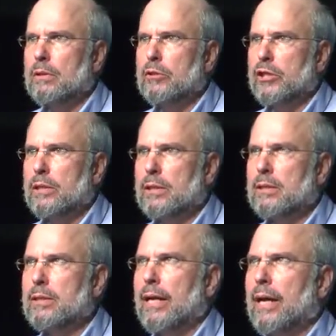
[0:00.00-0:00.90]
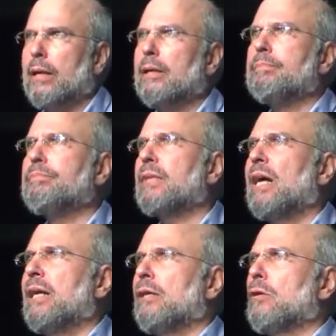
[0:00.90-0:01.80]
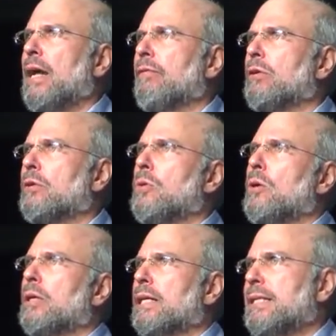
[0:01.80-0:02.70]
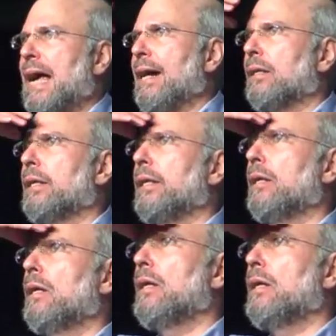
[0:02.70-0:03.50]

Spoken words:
Jesus said, and I don't have the quote exactly,